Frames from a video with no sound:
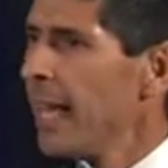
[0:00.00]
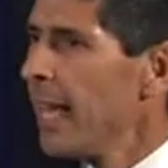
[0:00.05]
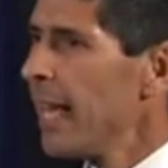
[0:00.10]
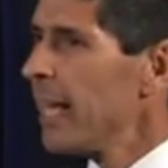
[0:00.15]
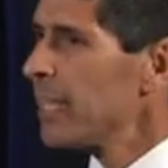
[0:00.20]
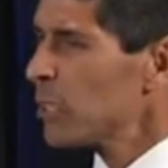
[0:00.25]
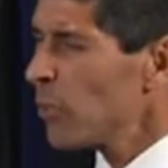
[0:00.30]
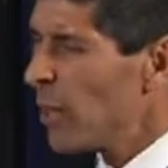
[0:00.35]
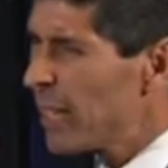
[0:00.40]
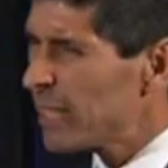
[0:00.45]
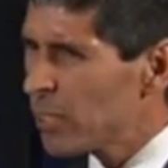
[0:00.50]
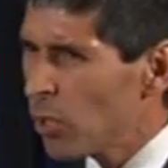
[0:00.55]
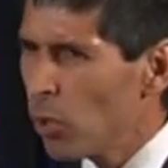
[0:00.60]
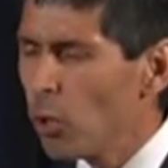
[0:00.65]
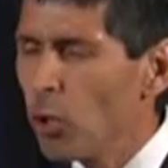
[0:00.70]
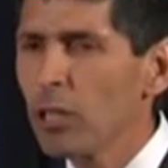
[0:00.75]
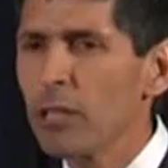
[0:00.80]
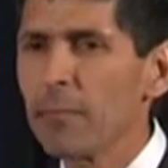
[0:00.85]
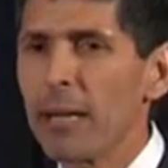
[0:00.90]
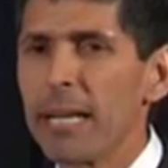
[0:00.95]
And so I
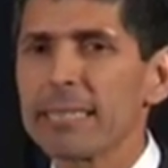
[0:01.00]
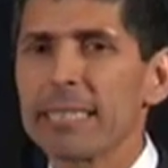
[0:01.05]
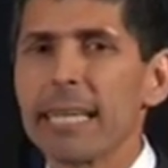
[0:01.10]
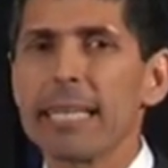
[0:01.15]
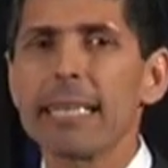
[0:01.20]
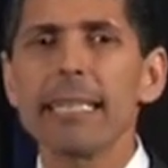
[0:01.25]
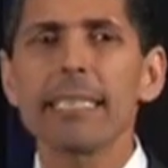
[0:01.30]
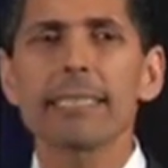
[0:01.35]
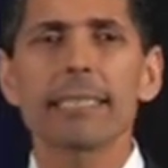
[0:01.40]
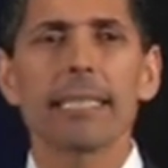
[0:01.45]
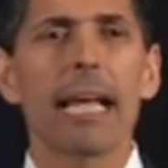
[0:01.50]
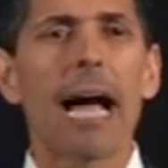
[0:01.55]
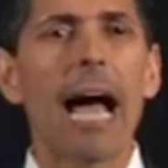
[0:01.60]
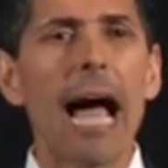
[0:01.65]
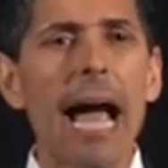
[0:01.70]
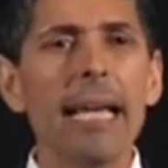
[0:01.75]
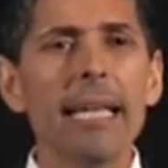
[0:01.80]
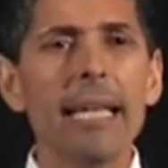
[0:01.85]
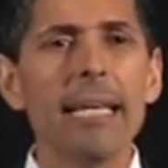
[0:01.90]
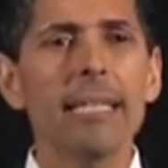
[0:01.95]
told him, I said, listen,
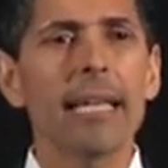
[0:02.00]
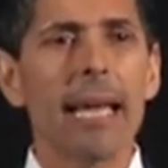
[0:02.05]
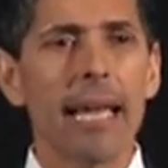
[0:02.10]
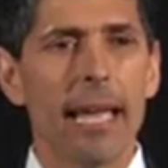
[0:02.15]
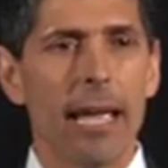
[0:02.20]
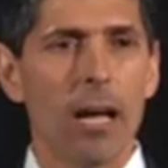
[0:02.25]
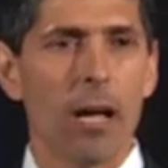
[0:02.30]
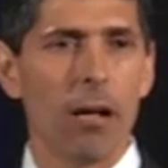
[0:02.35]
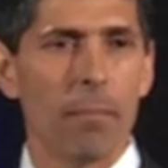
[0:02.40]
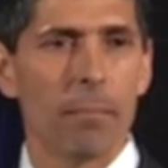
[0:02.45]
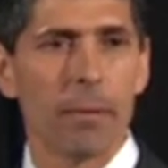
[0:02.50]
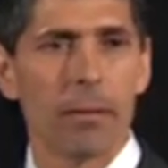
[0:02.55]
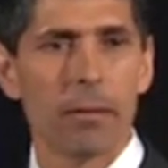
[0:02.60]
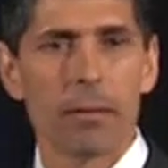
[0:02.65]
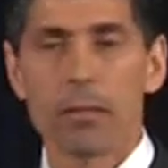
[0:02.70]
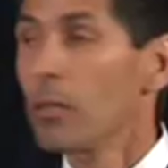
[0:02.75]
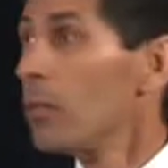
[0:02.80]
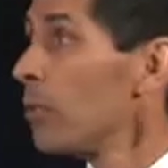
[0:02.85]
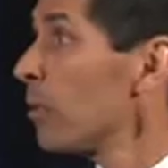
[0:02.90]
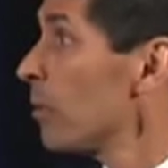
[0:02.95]
I need to help
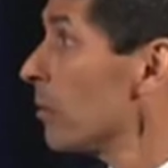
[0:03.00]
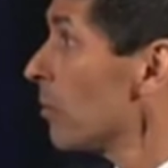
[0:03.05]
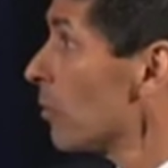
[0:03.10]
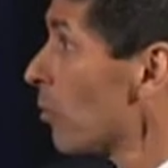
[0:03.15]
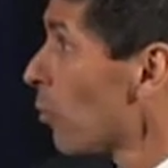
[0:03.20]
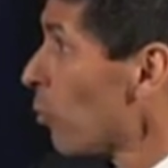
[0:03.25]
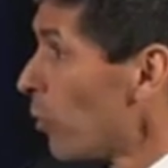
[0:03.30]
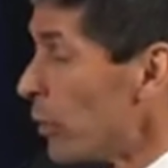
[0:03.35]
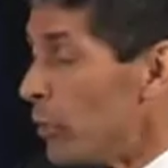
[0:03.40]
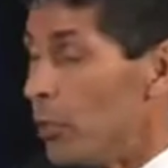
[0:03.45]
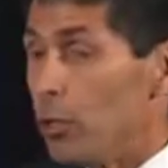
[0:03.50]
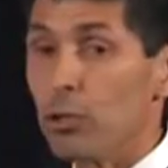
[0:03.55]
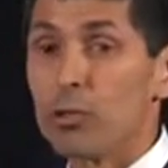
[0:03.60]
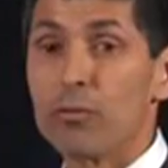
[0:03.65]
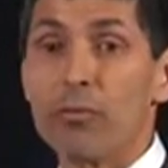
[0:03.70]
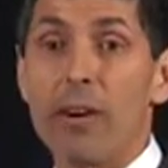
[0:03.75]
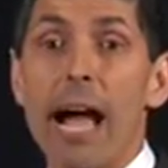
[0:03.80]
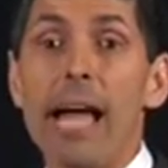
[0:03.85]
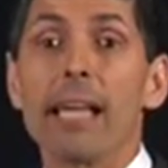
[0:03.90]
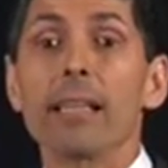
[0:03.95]
reduce
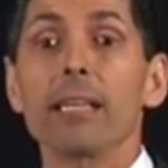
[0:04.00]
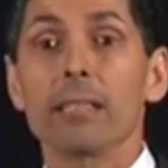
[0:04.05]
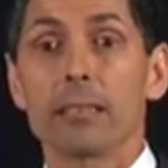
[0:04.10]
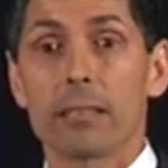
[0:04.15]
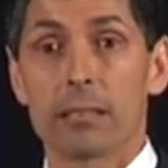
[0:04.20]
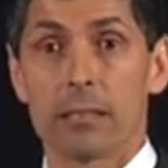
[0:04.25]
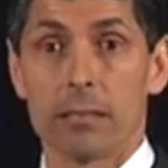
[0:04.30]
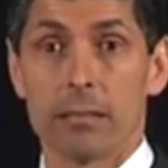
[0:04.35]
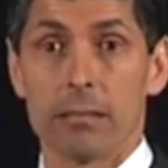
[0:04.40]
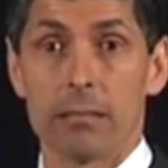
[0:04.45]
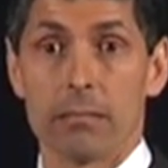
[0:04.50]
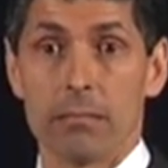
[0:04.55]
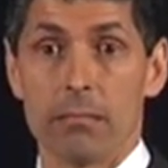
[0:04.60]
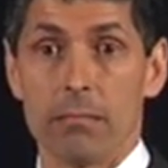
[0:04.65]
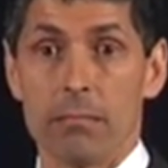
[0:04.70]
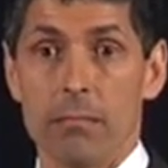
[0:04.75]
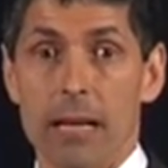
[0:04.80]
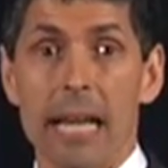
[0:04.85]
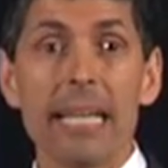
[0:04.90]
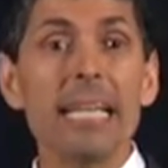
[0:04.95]
violence.
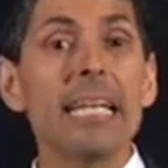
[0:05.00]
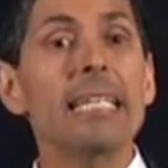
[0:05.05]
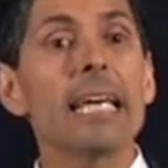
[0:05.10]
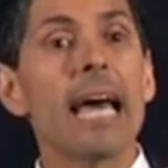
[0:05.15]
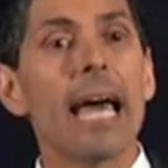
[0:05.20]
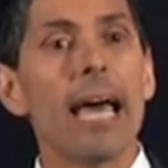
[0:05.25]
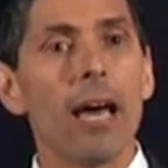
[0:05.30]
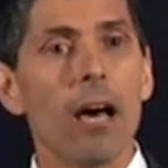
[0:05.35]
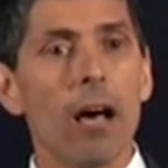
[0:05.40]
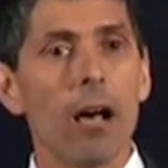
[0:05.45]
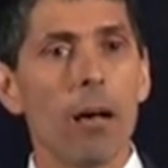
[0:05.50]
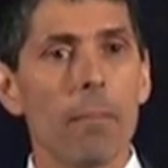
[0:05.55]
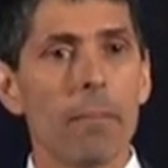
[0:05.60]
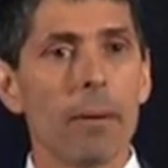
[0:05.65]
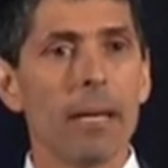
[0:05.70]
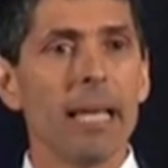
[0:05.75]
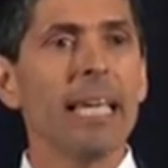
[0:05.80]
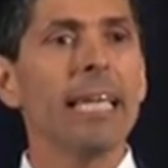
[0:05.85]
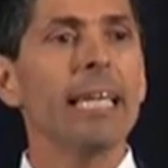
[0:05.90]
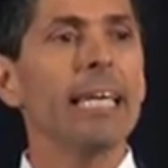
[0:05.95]
I need to
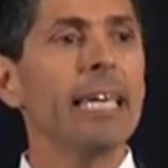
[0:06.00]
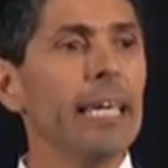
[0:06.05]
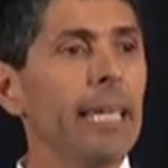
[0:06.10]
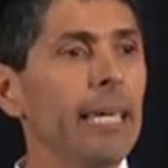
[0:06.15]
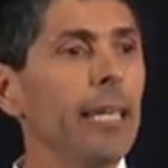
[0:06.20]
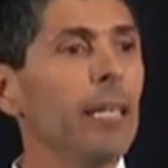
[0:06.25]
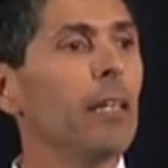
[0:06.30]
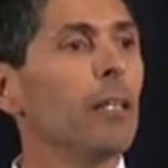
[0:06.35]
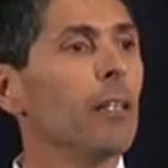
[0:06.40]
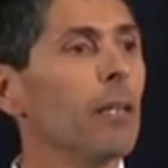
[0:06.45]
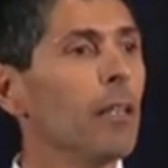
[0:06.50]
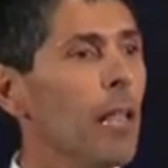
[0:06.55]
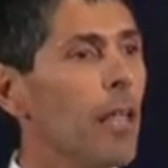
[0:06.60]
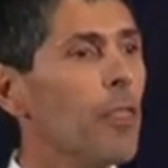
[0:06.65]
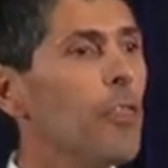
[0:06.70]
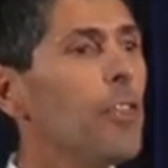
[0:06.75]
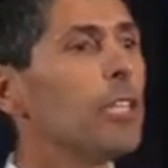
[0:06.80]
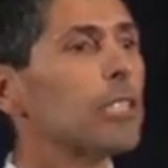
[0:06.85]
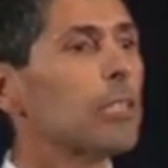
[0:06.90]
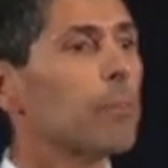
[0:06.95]
help heal
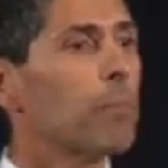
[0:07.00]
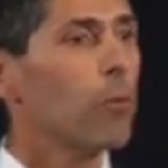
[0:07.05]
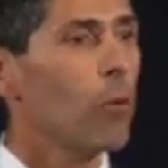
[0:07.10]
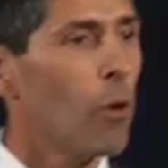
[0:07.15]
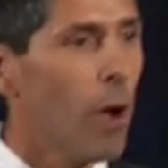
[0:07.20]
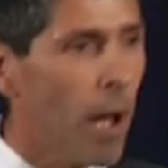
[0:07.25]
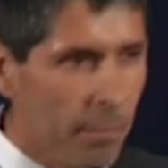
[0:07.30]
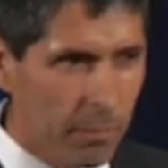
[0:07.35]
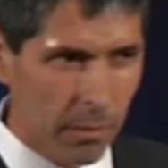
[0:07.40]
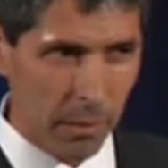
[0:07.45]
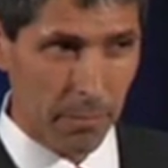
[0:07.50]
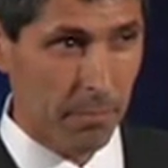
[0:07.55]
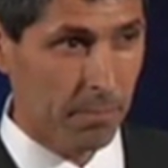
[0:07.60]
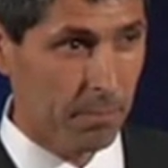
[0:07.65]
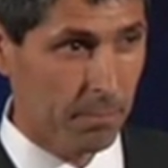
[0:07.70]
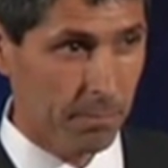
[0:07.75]
this problem.